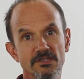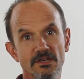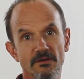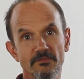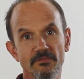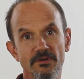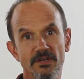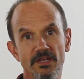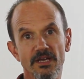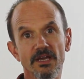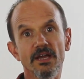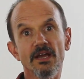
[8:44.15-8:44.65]

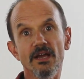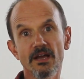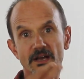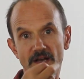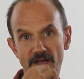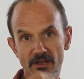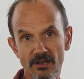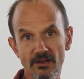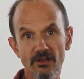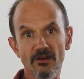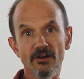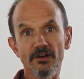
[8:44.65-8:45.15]
somebody,
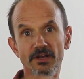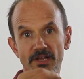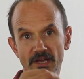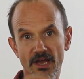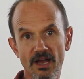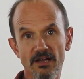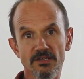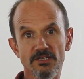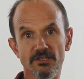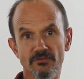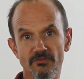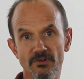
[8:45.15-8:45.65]
and learning
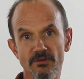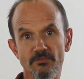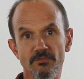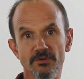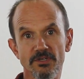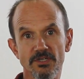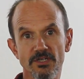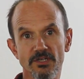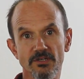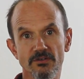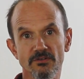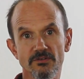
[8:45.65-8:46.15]
how to
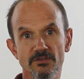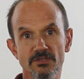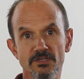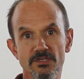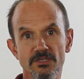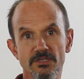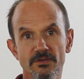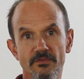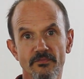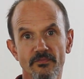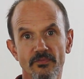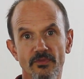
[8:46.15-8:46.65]

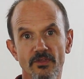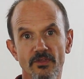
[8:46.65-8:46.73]
reproduce.